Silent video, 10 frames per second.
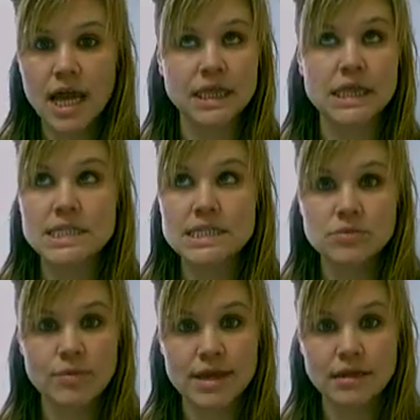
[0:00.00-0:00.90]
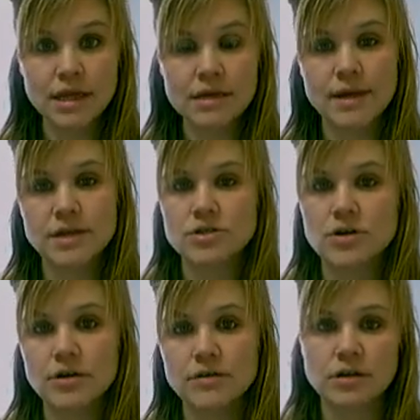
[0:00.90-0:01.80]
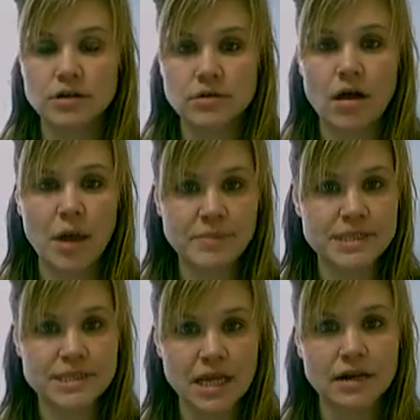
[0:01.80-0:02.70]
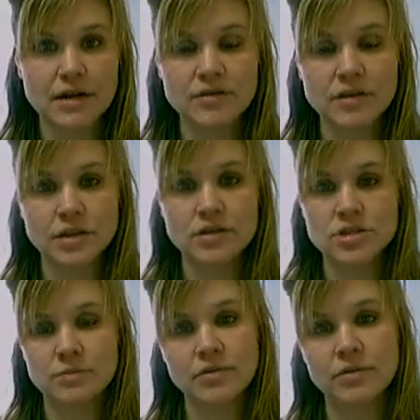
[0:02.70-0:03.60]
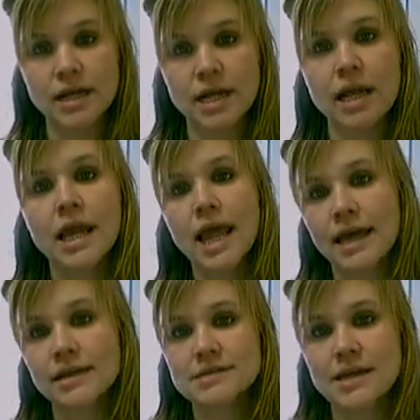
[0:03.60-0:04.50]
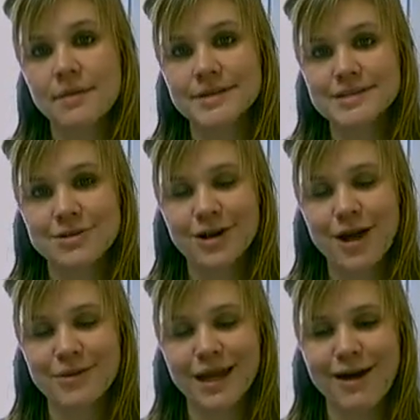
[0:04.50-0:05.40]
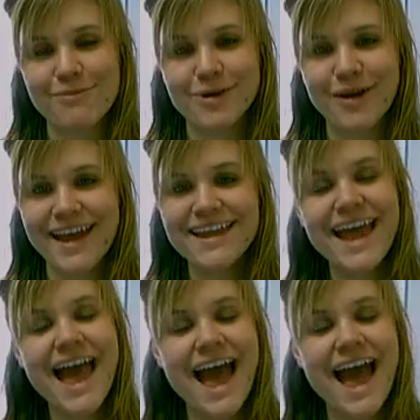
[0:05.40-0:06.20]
at least weekly, to make sure that you're up to date on everything you should be reading and assignments that are coming up, okay?